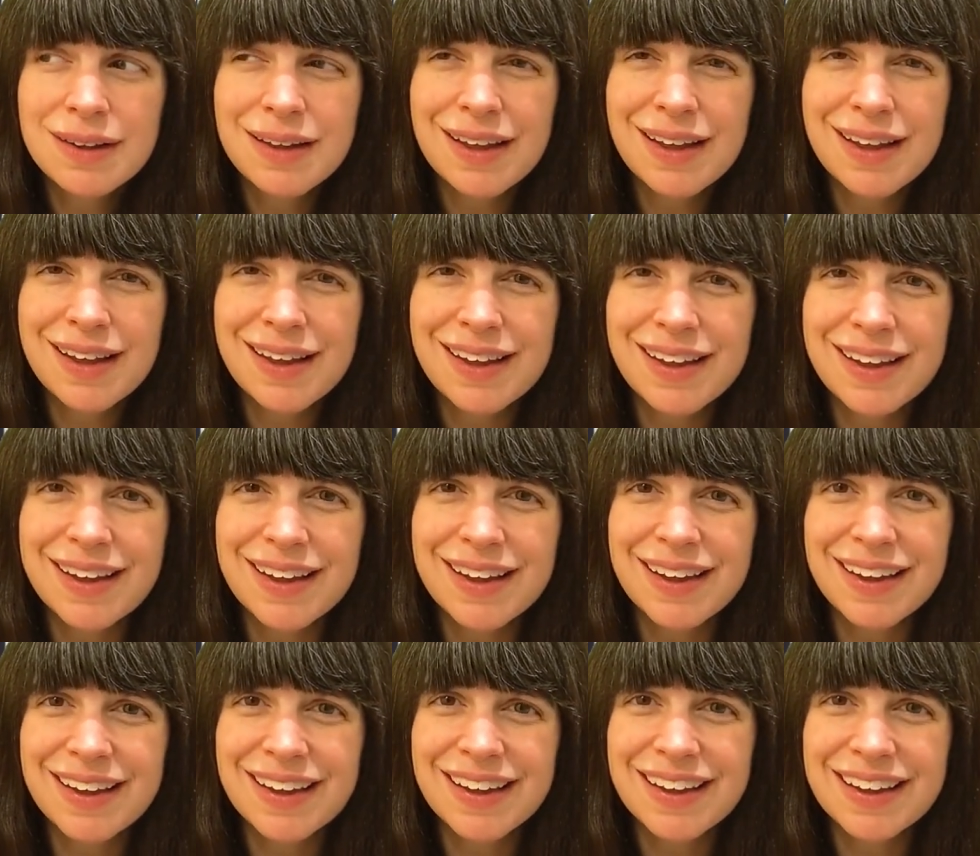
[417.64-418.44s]

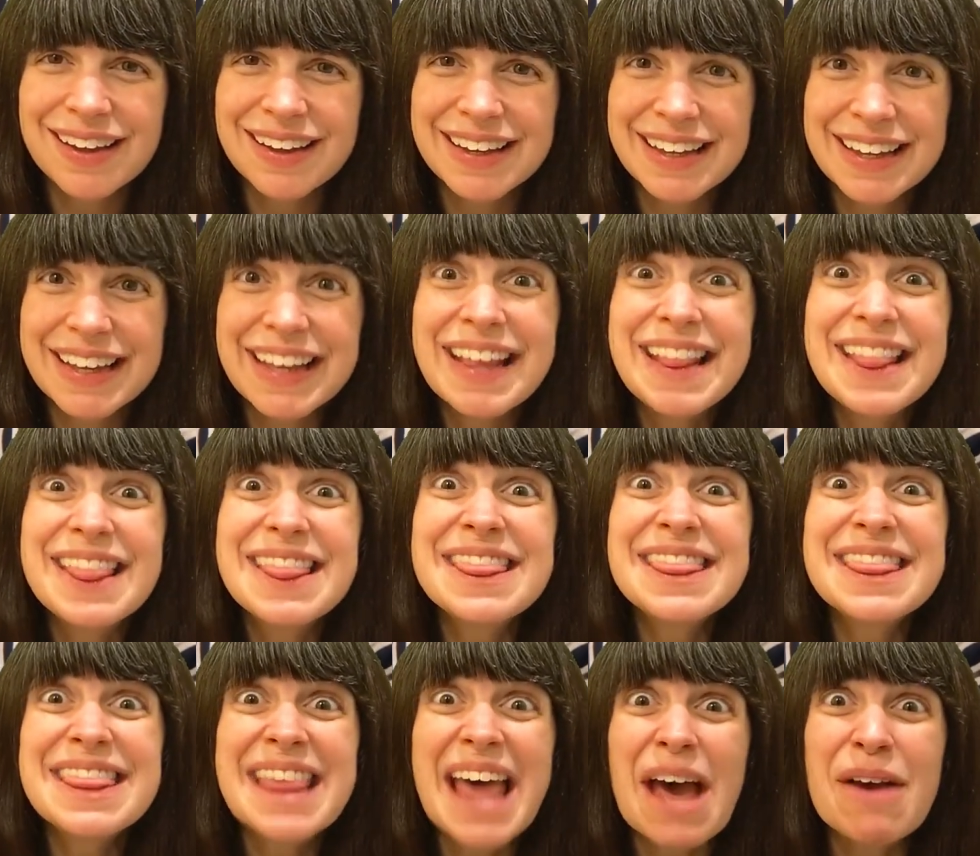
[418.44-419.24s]
Hey,
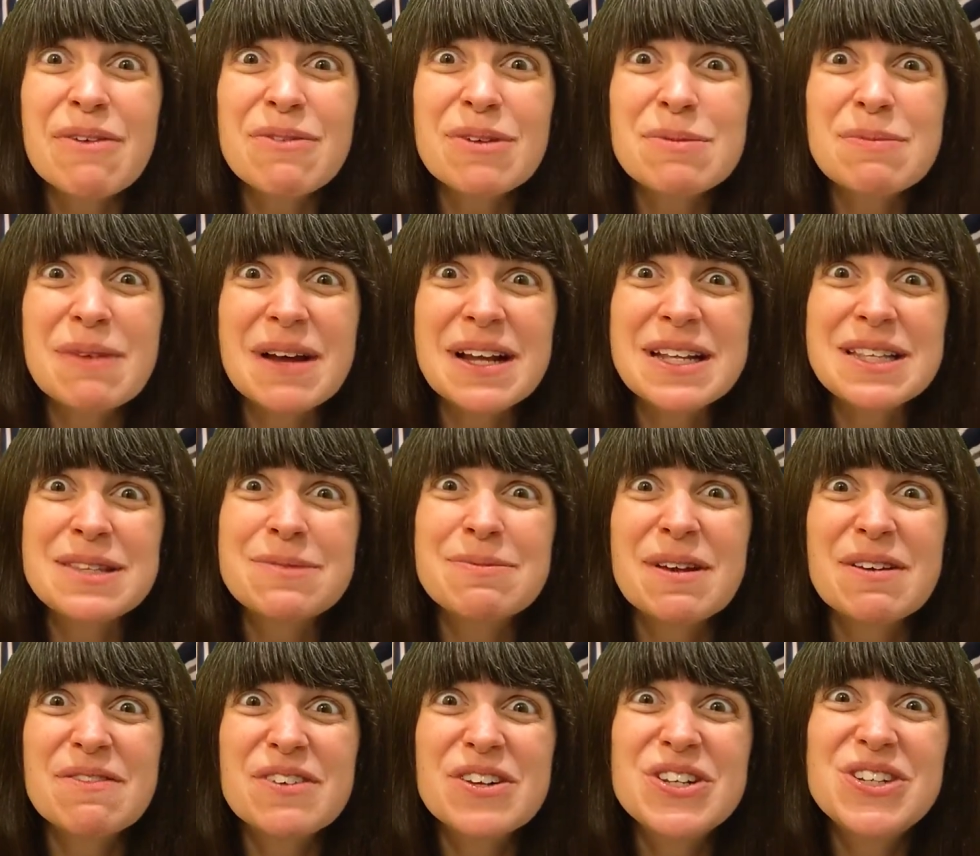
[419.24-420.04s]
that reminds
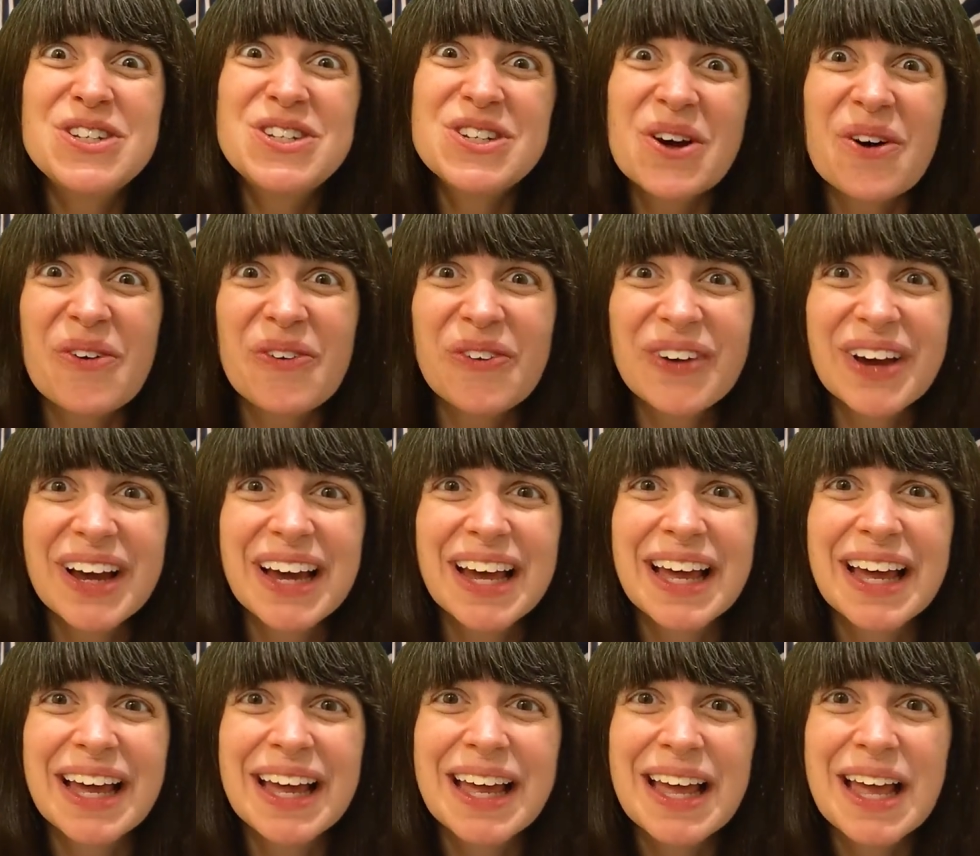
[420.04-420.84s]
me of a joke.
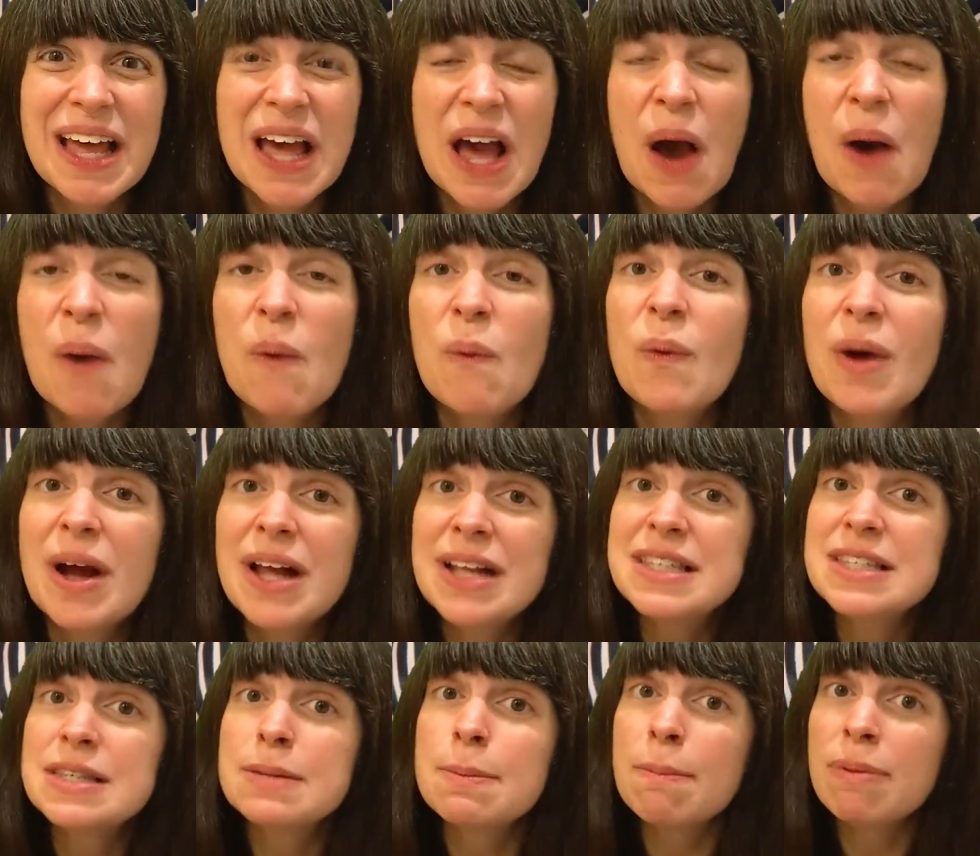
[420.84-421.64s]

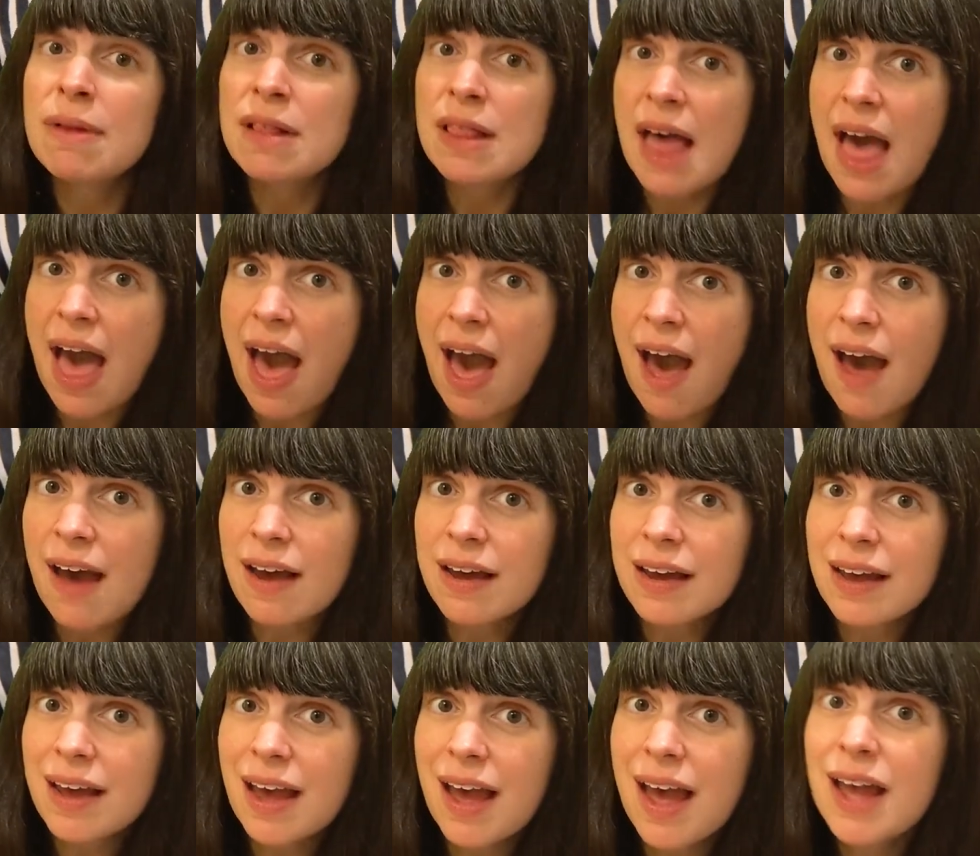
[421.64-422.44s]
What's
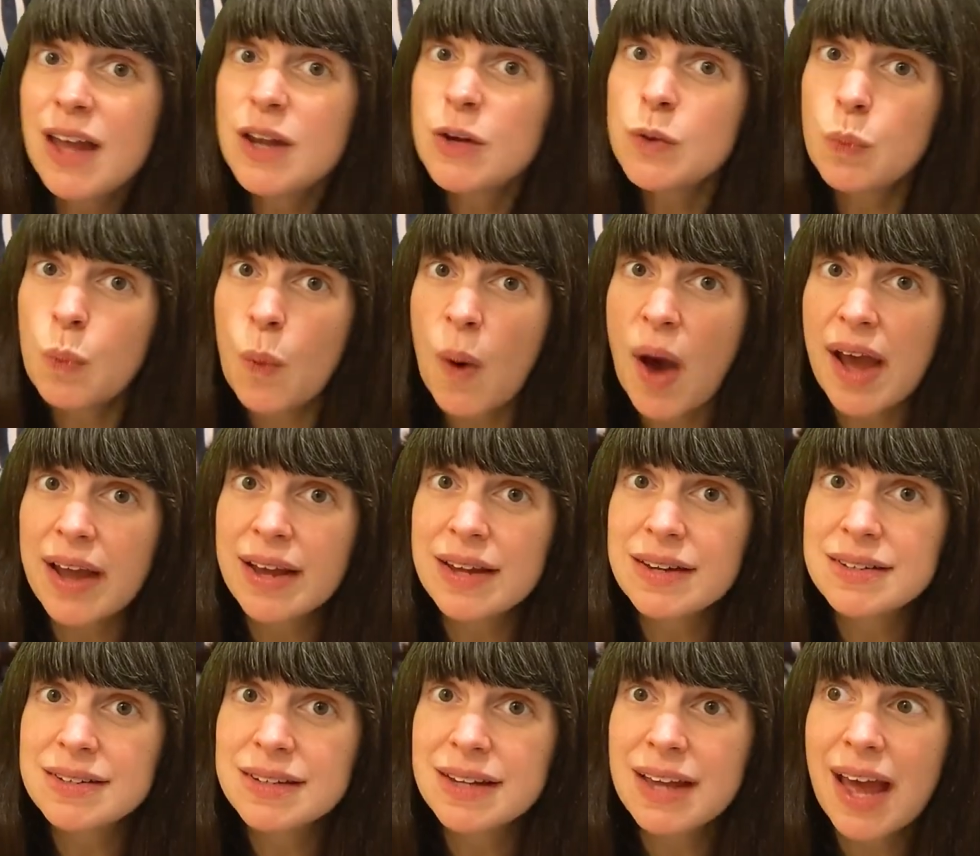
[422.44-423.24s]
black and
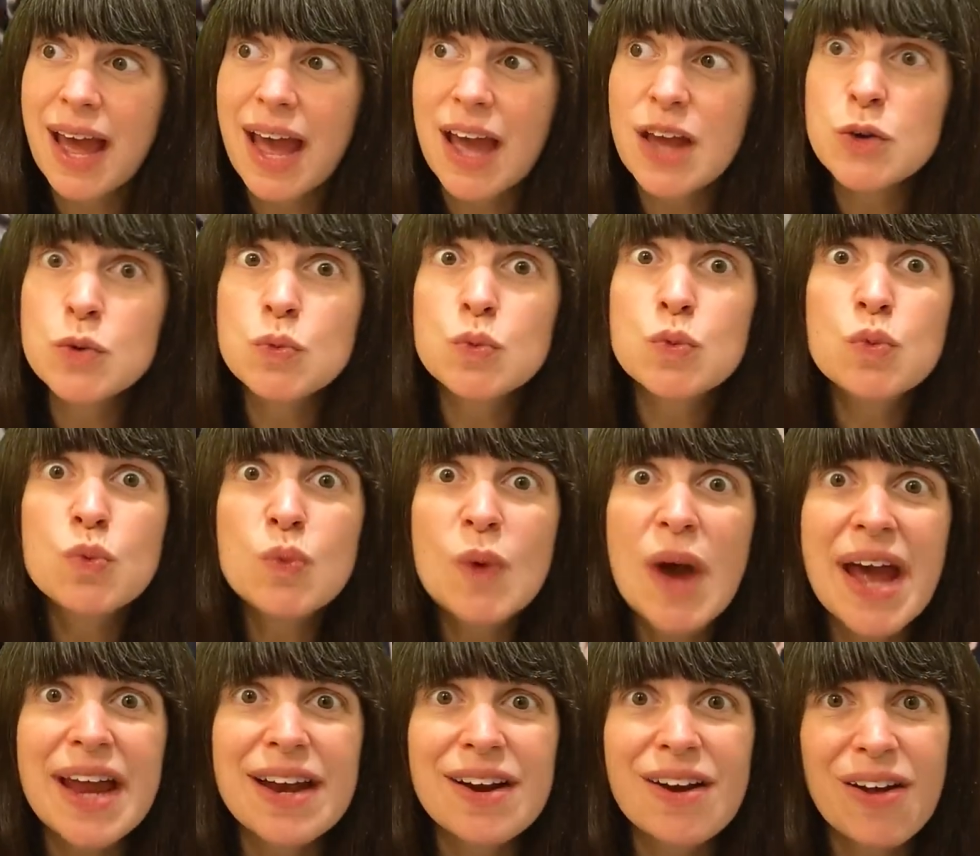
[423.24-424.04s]
white and
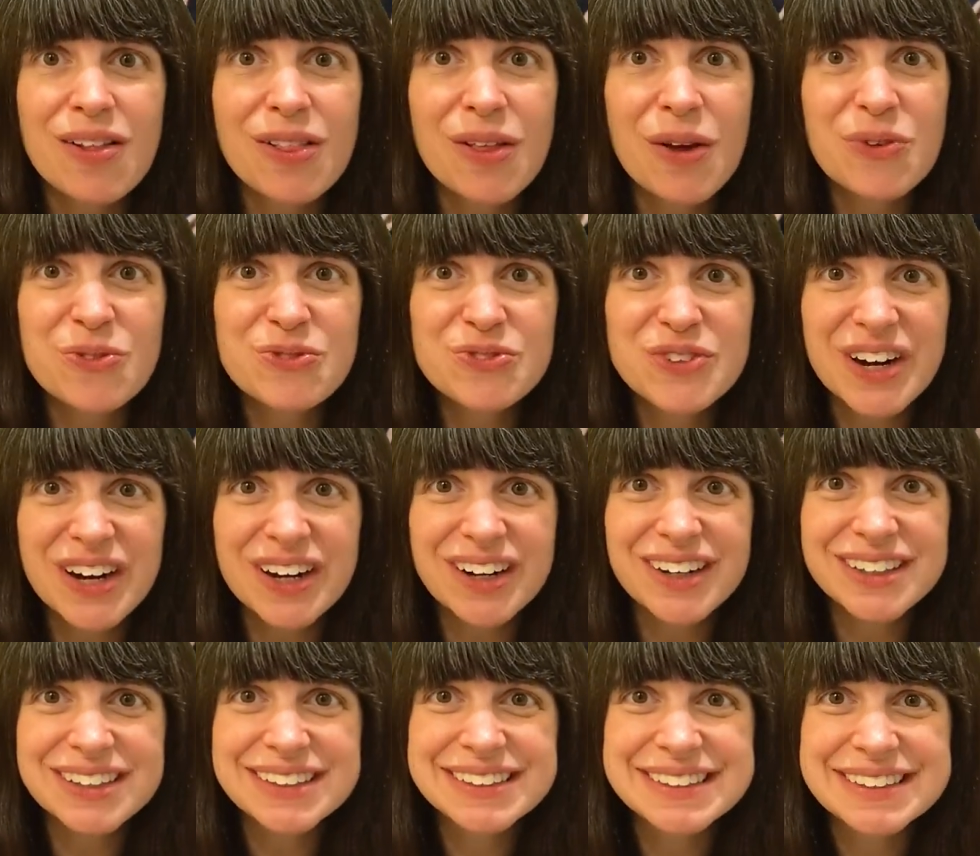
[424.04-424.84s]
red all
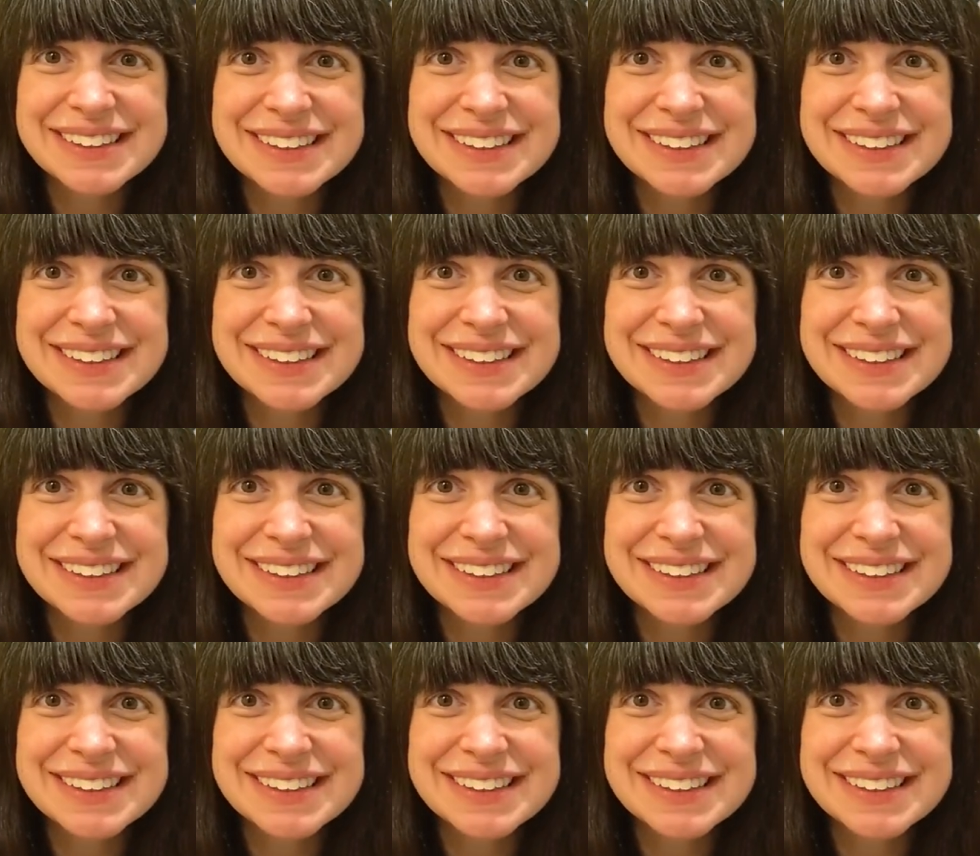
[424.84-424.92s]
over?